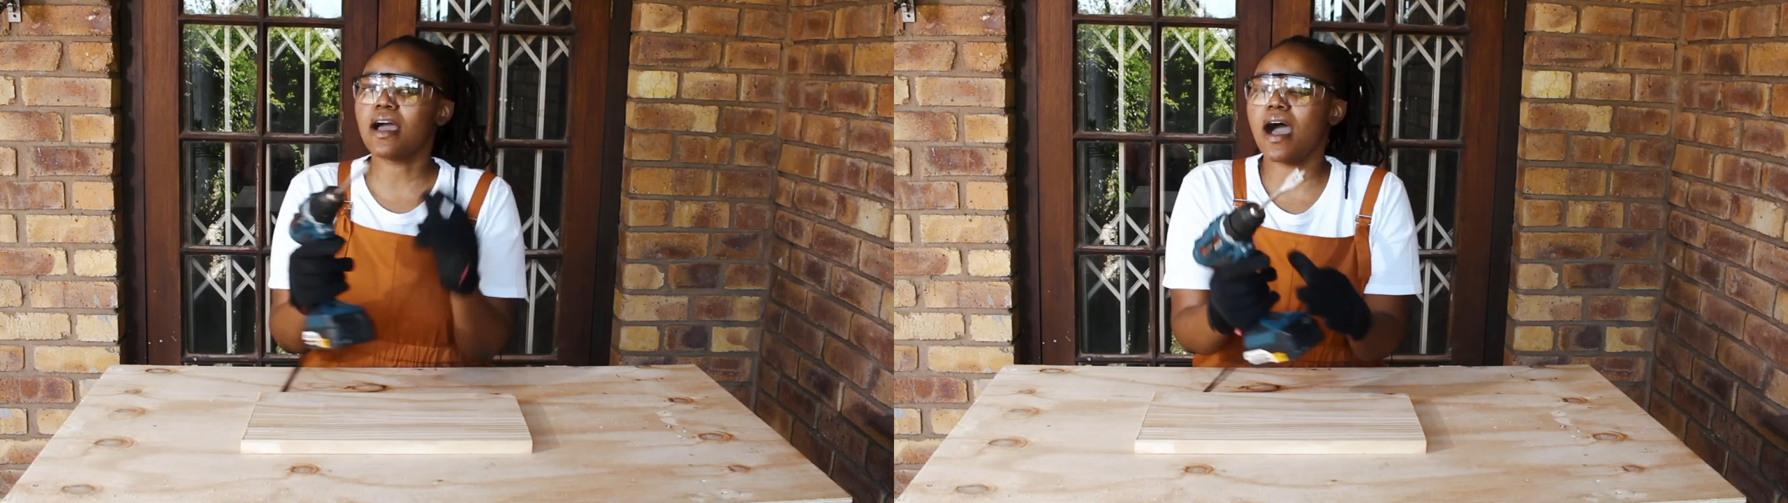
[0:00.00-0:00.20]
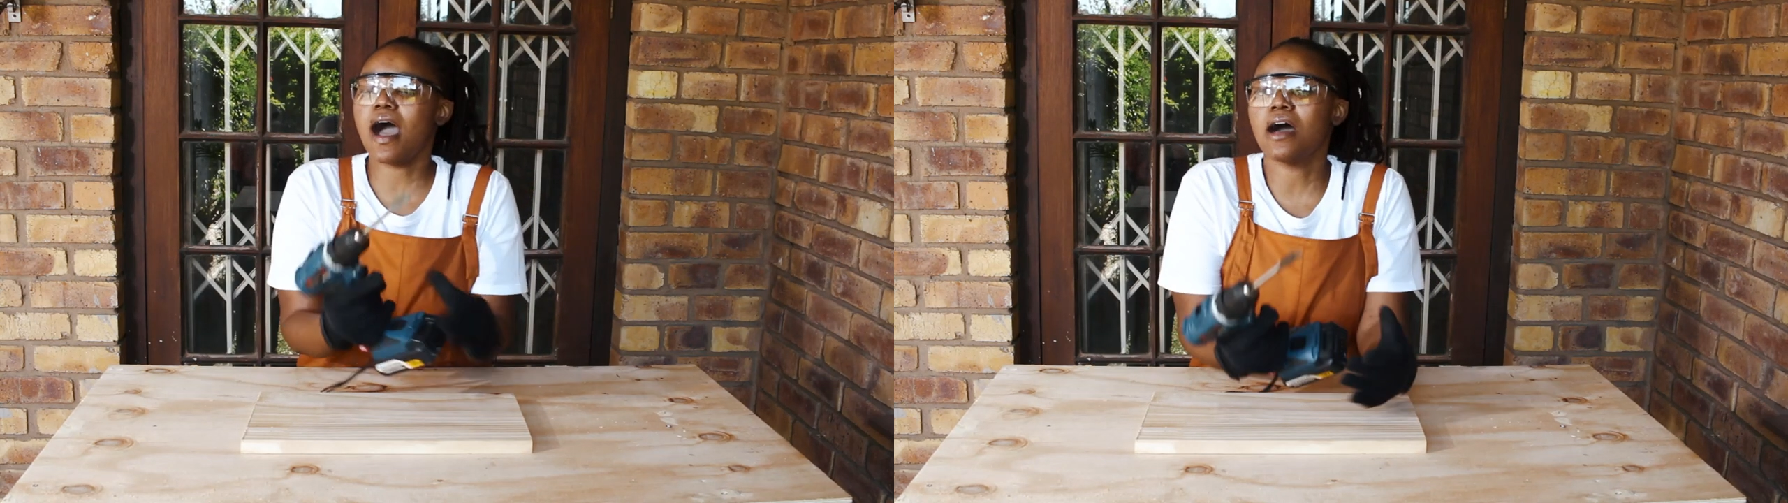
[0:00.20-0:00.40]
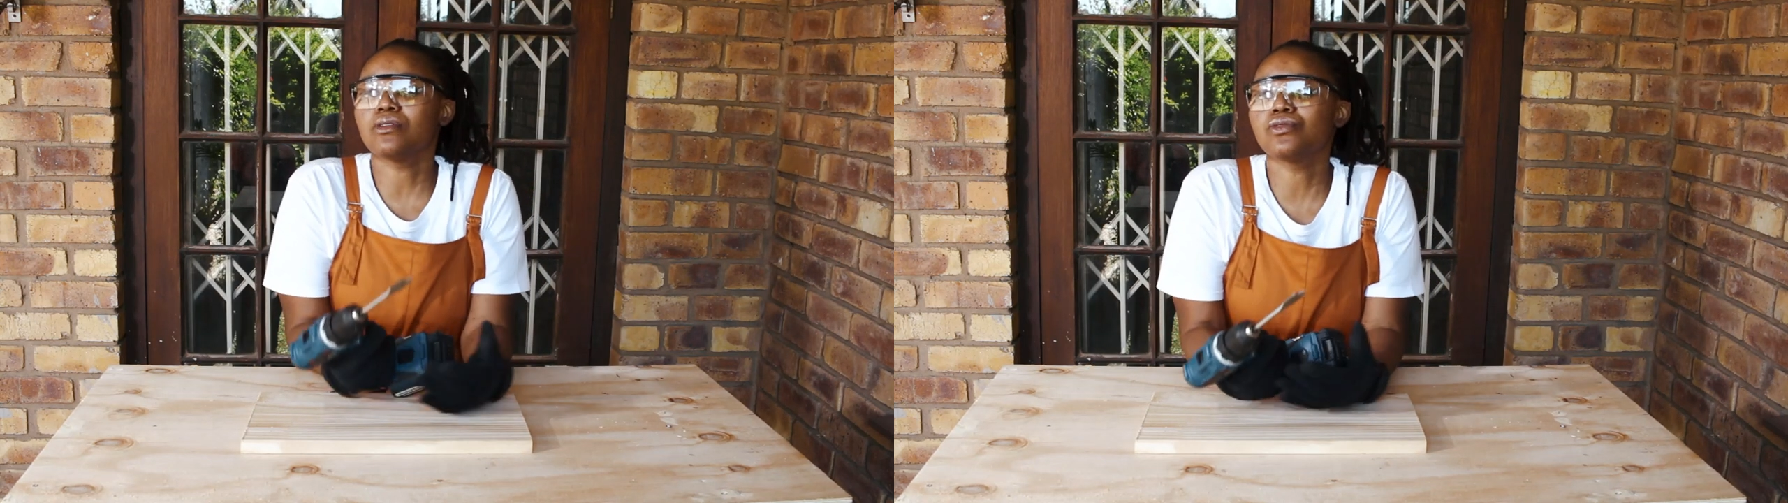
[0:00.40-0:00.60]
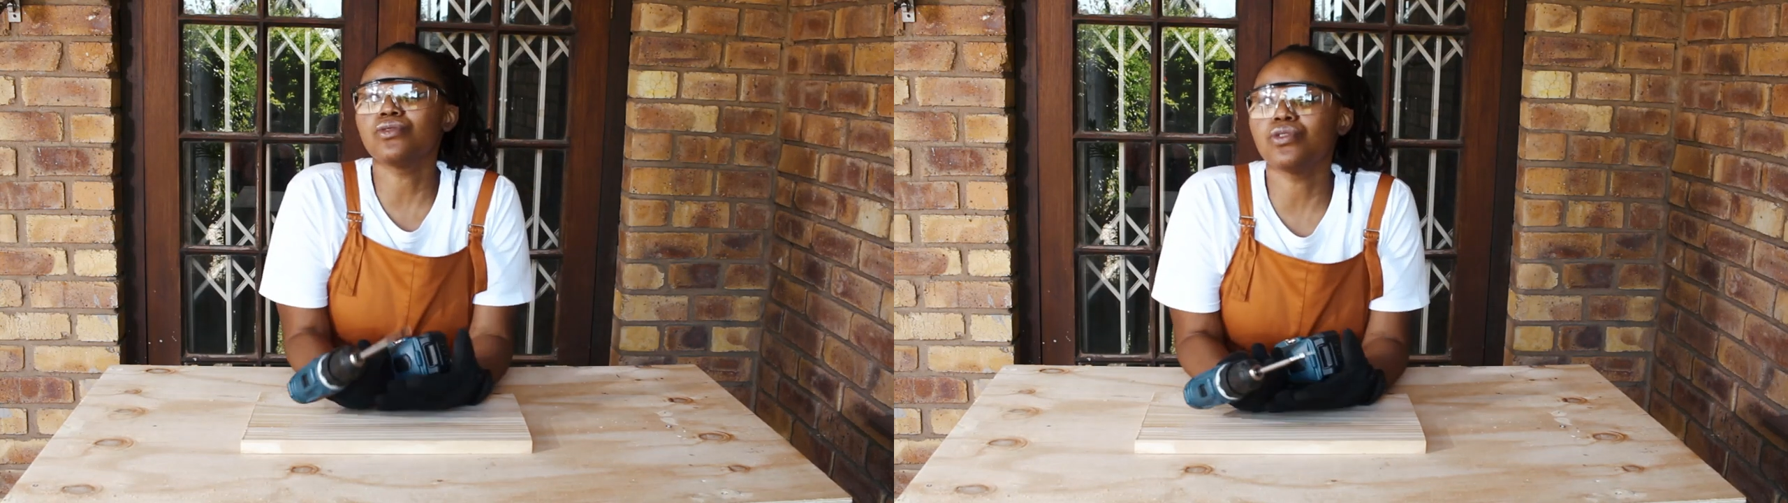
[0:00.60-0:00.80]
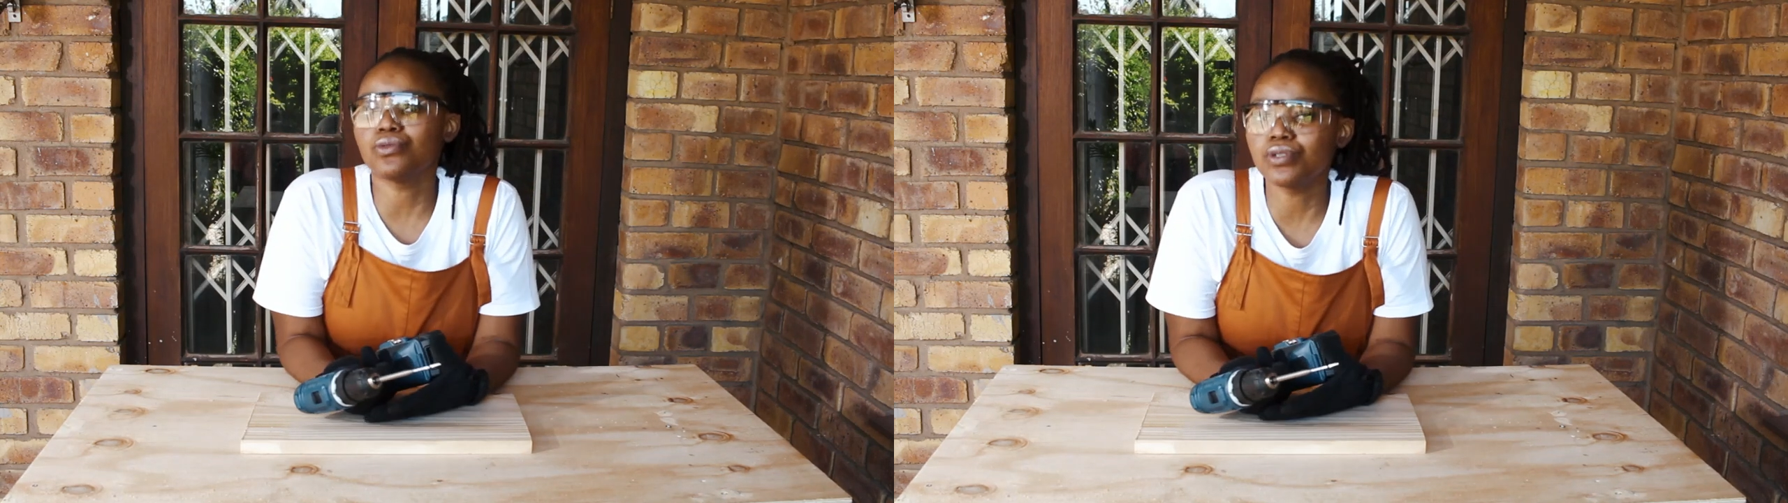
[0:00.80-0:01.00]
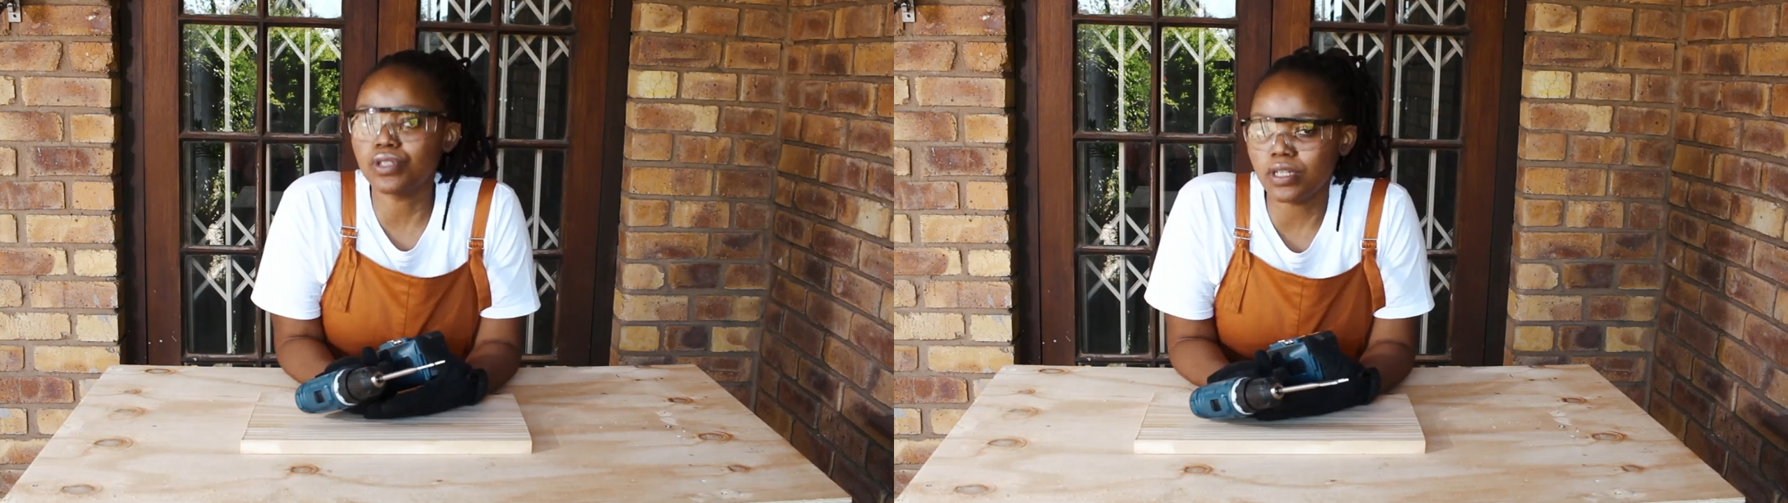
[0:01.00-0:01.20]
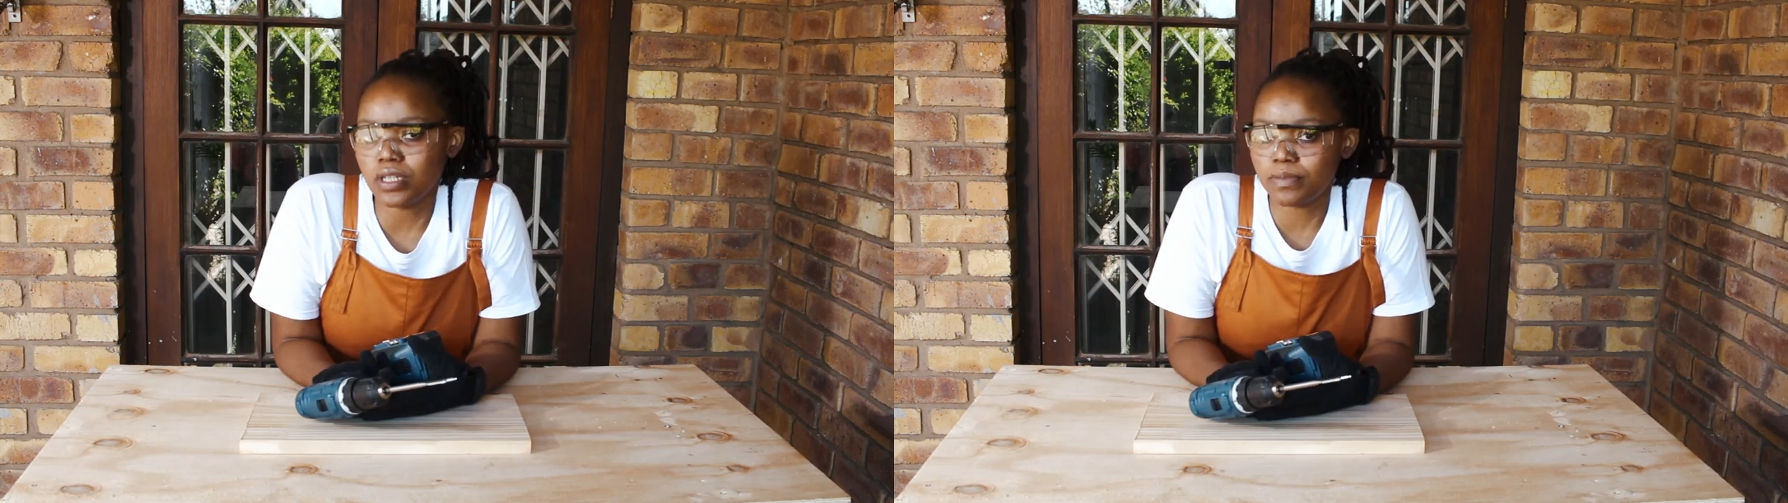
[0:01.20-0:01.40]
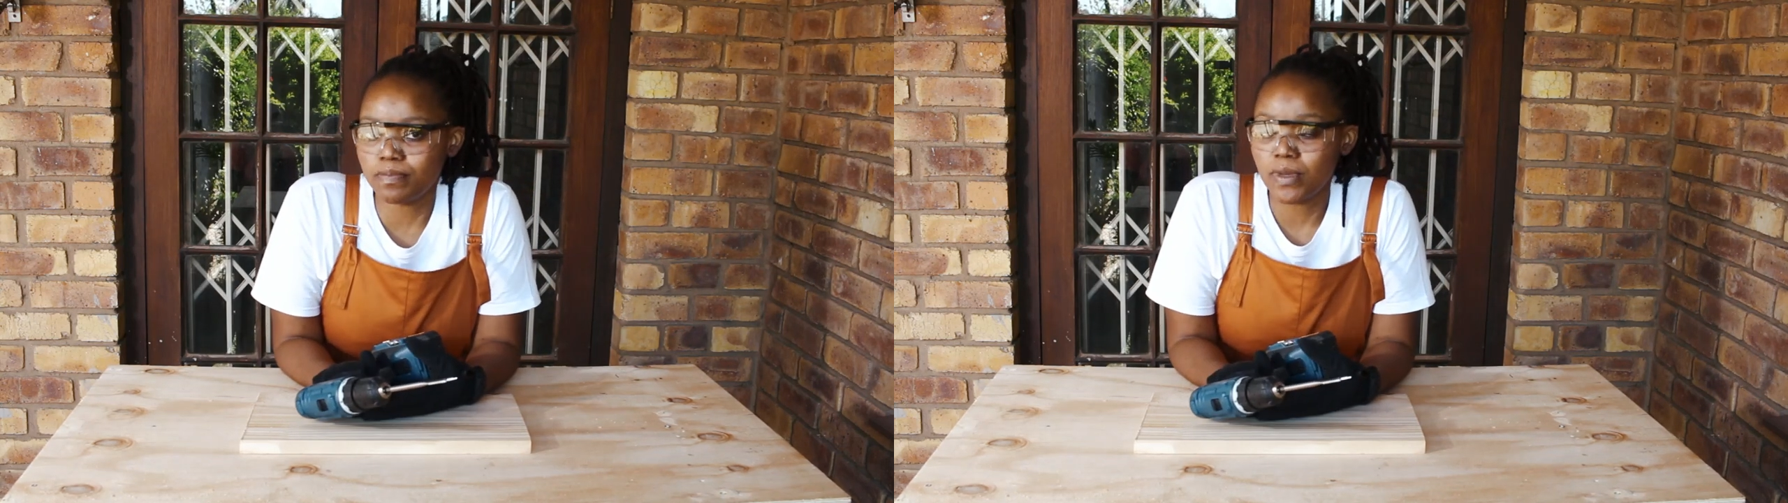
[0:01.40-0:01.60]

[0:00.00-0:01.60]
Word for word: how to use a